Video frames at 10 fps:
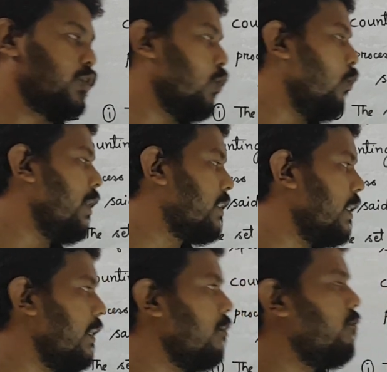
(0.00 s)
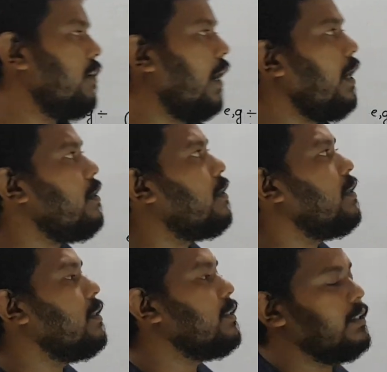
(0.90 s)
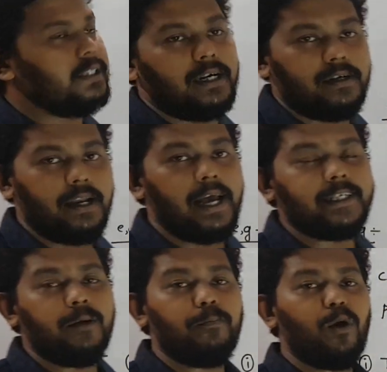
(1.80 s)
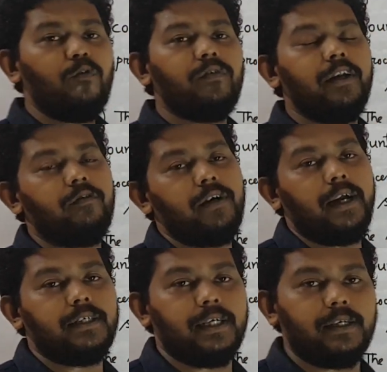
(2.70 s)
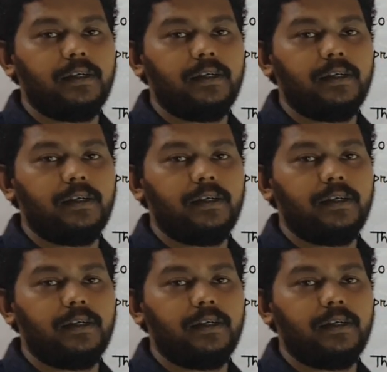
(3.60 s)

So it's a infinite set. Example of infinite set.